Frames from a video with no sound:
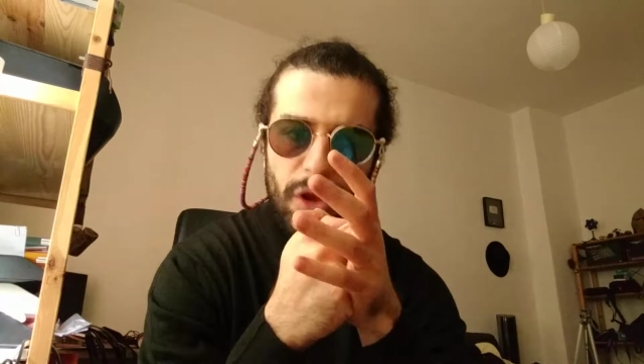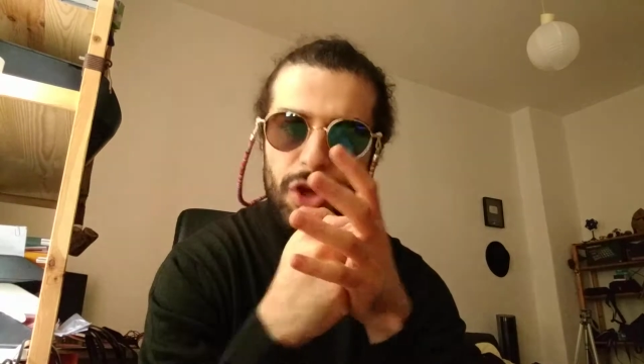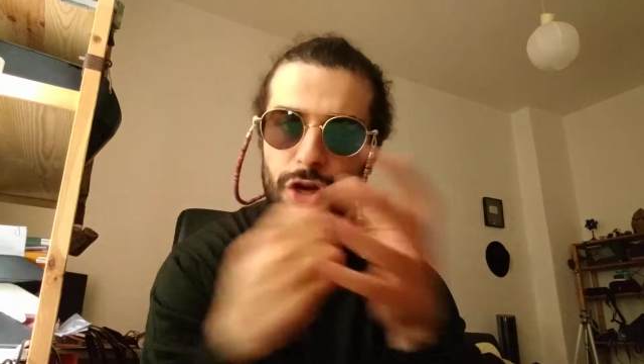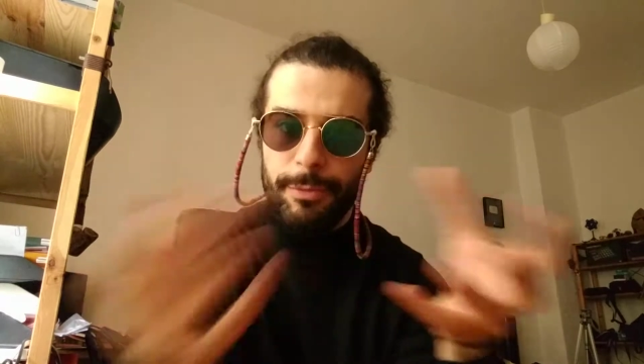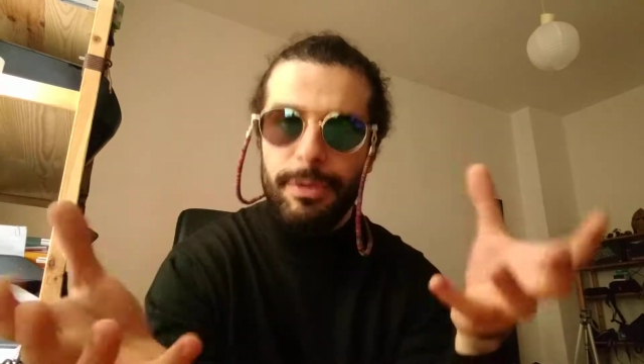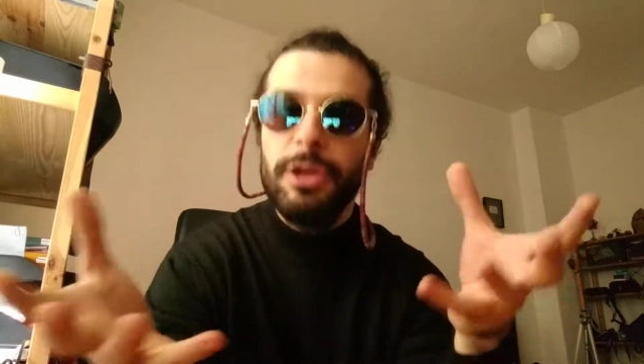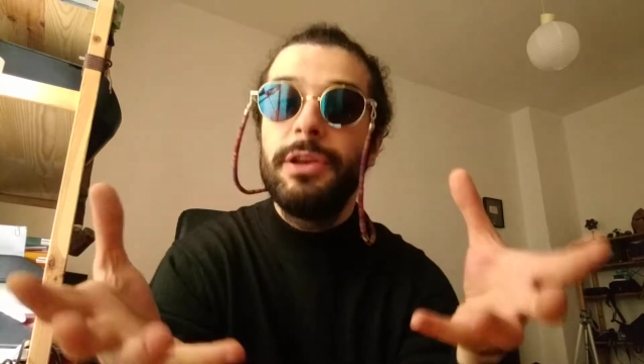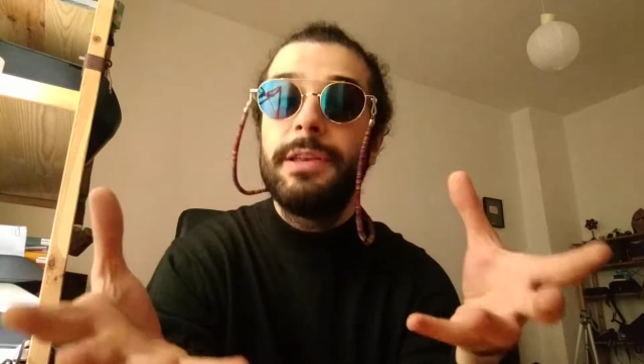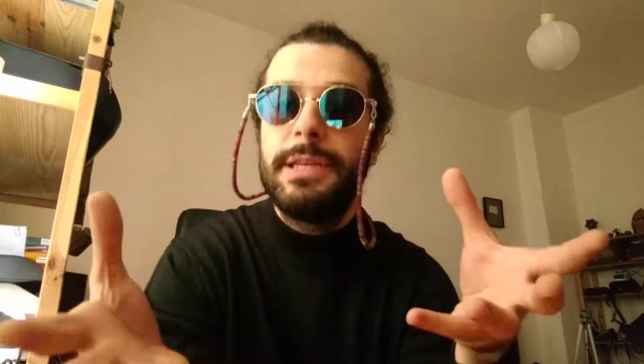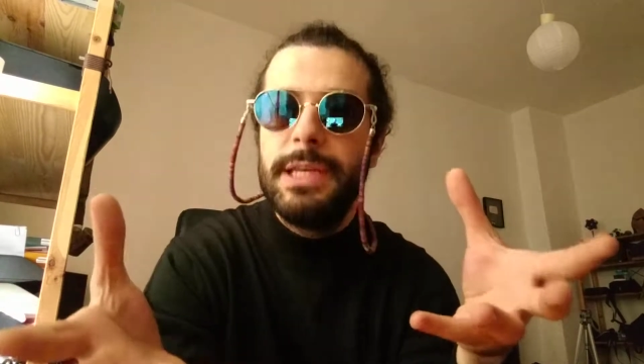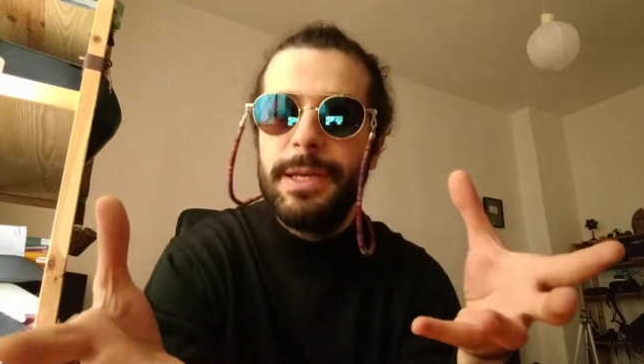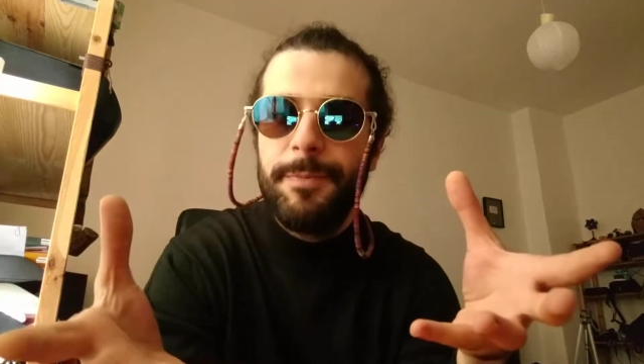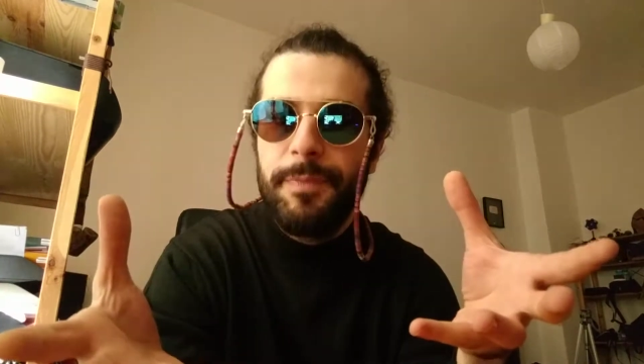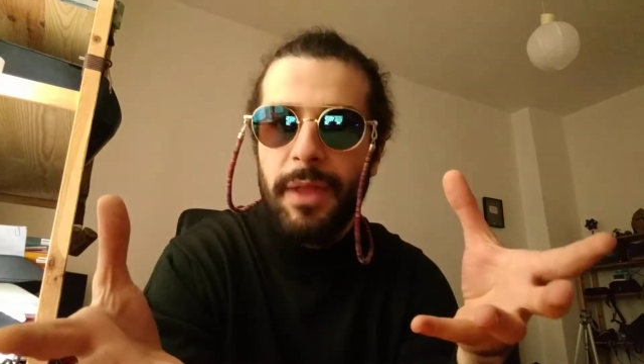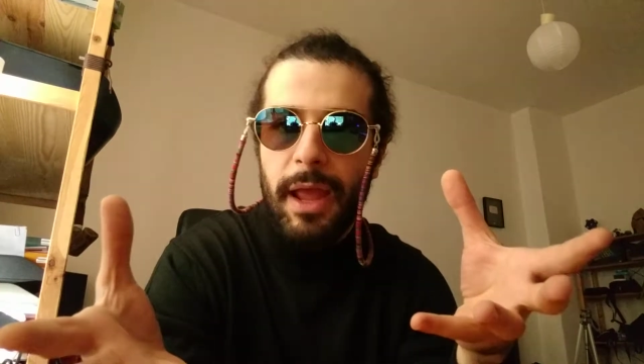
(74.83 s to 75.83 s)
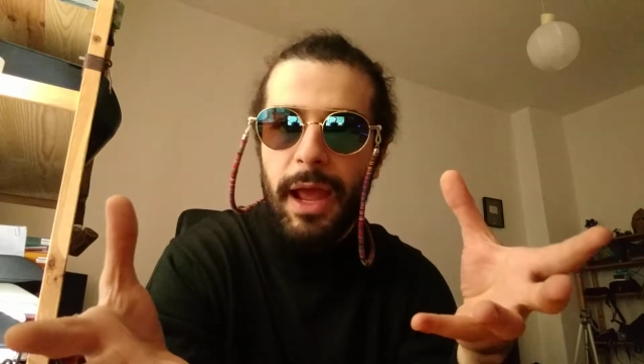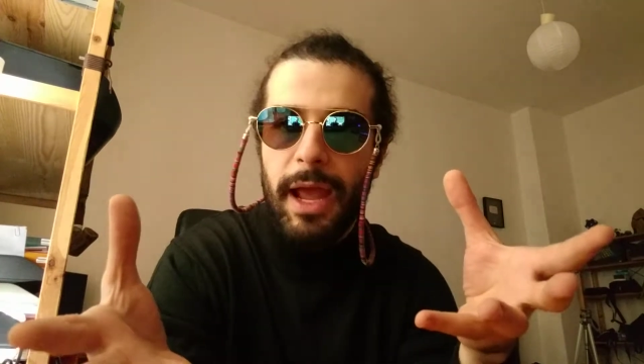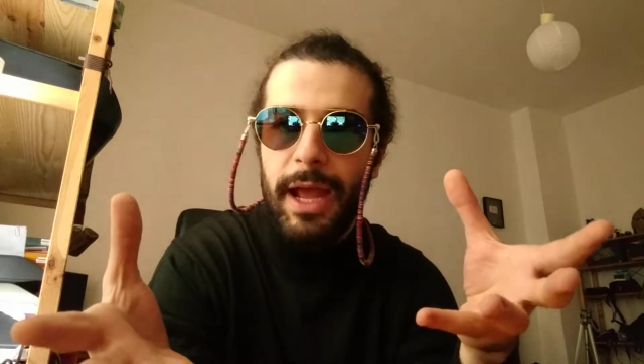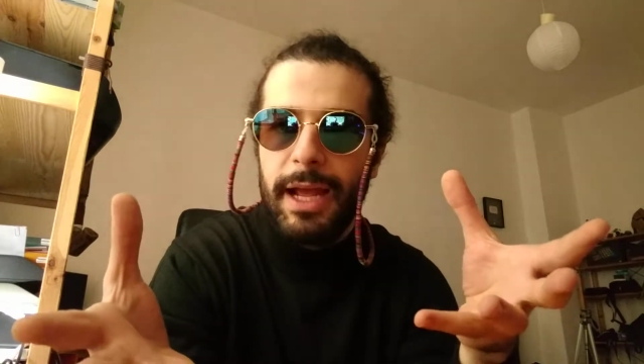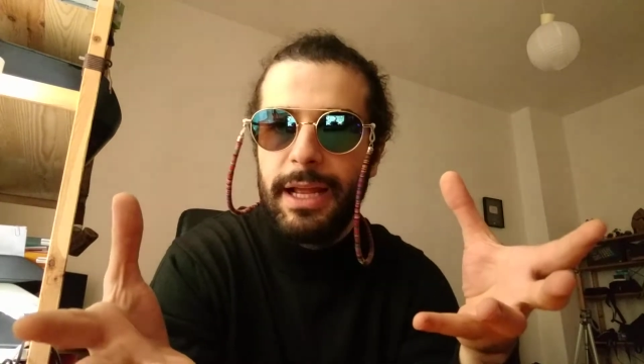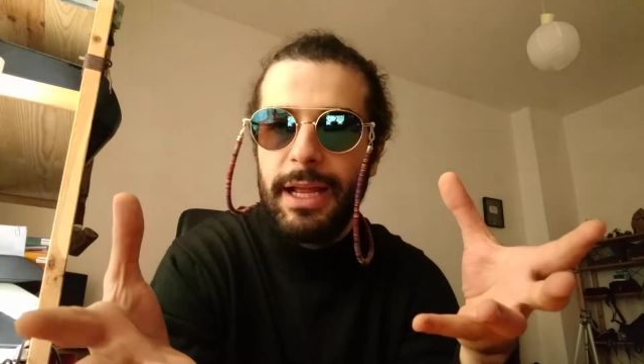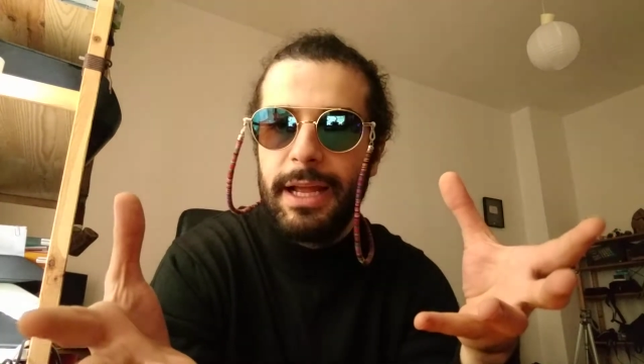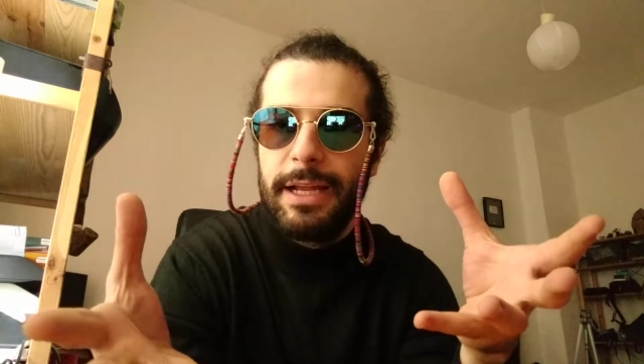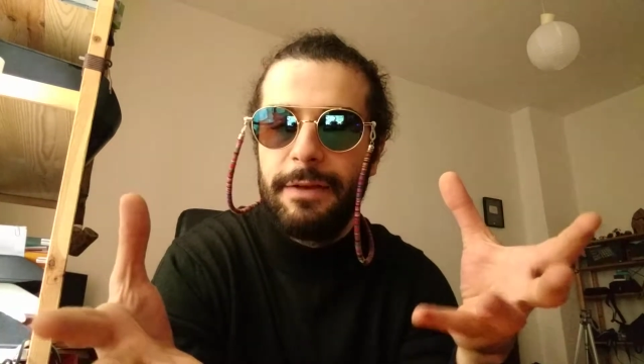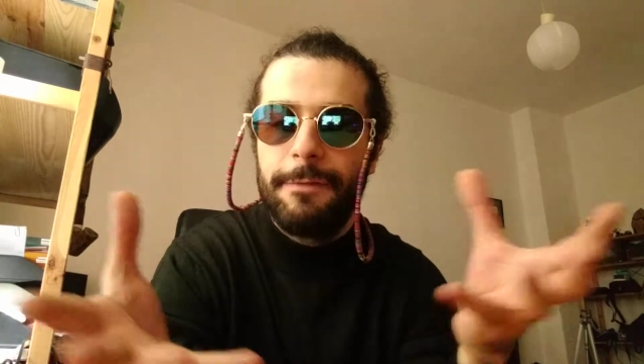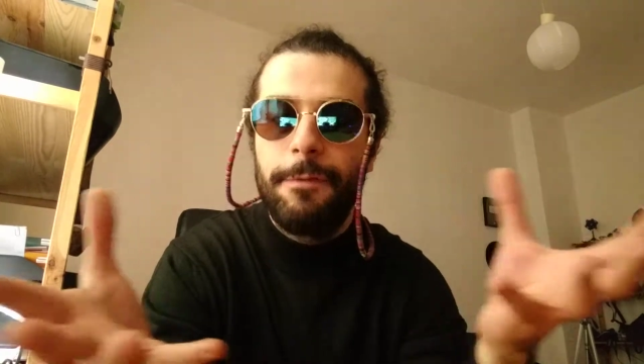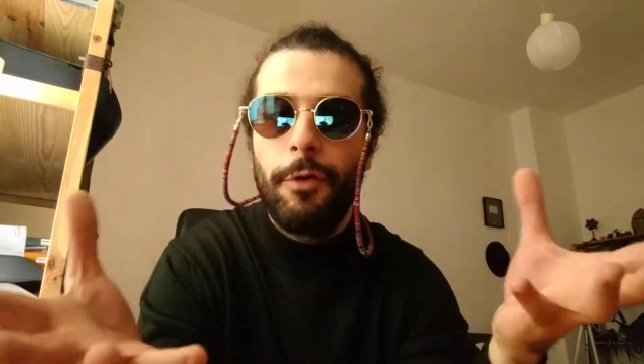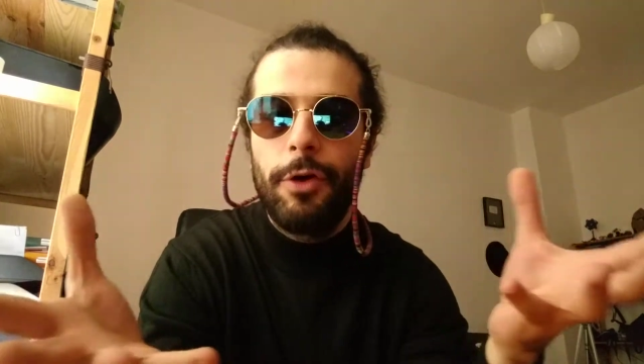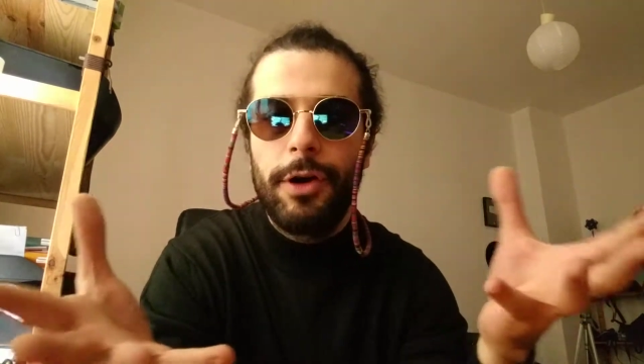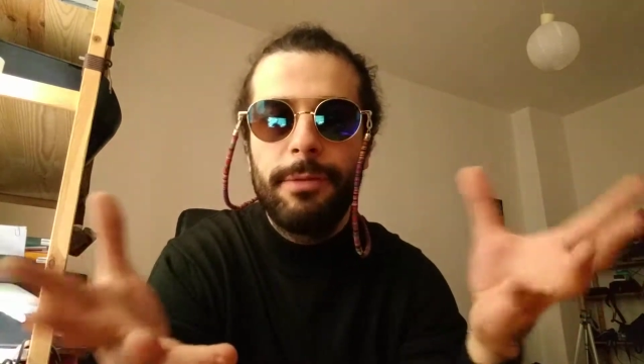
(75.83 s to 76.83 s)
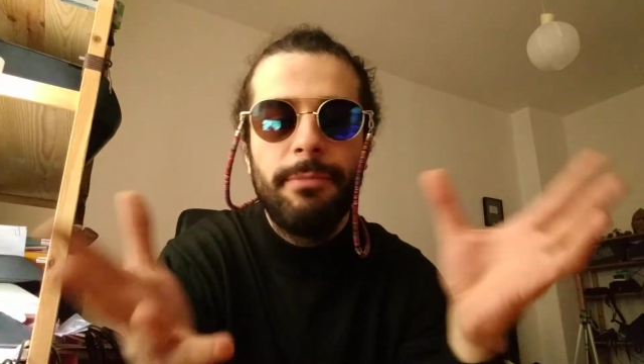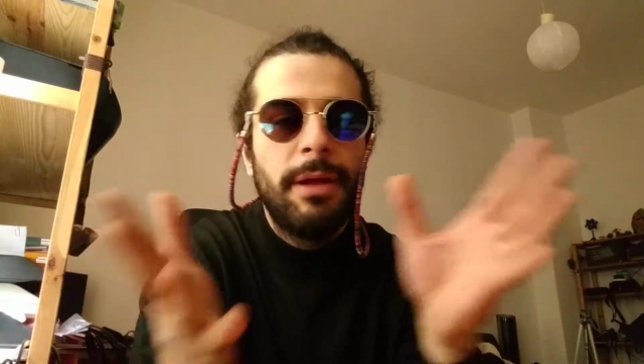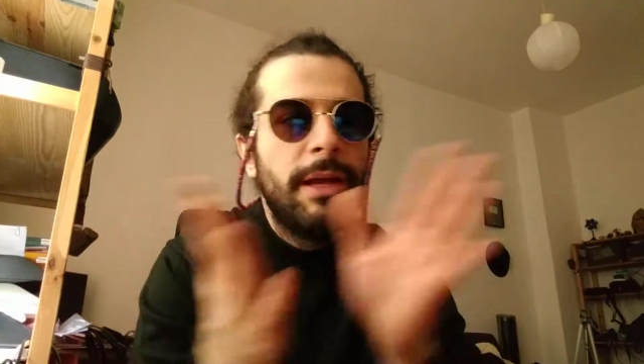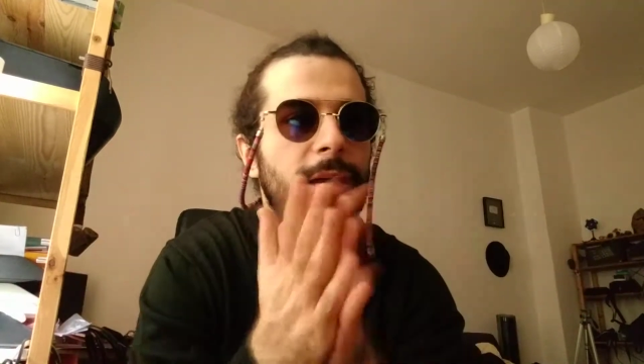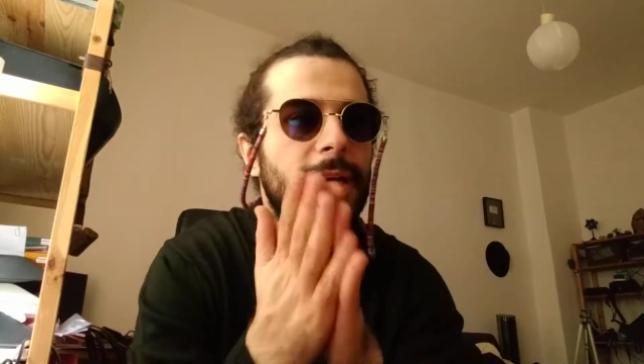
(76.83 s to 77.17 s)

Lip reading: community and form